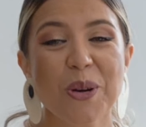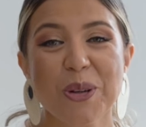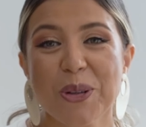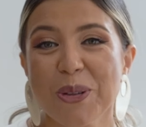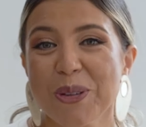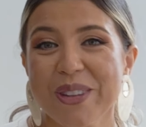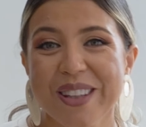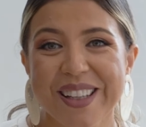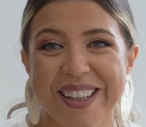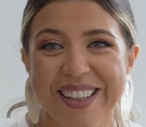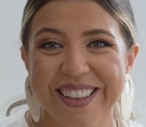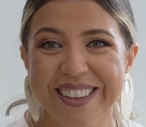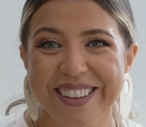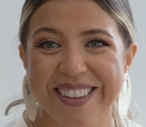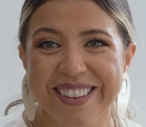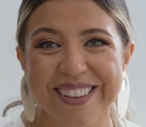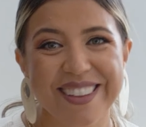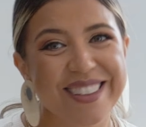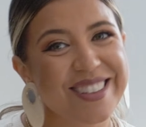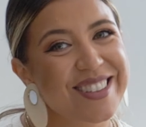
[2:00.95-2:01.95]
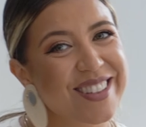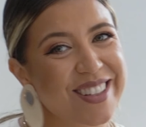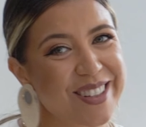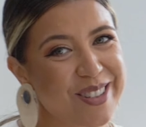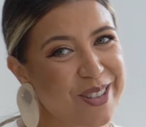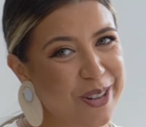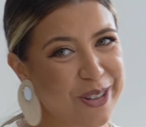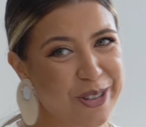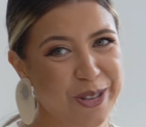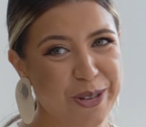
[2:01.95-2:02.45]
what do you think? Is
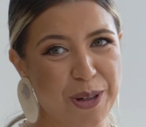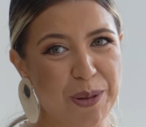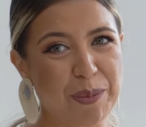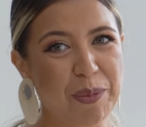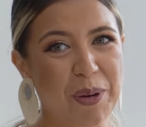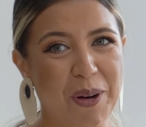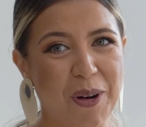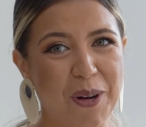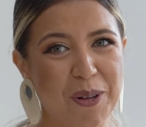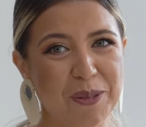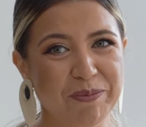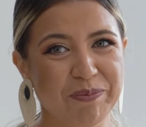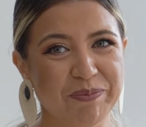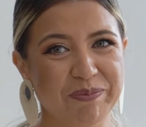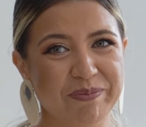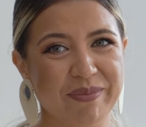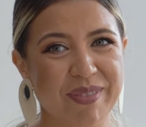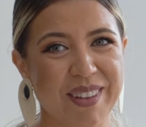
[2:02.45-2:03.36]
this your dream home?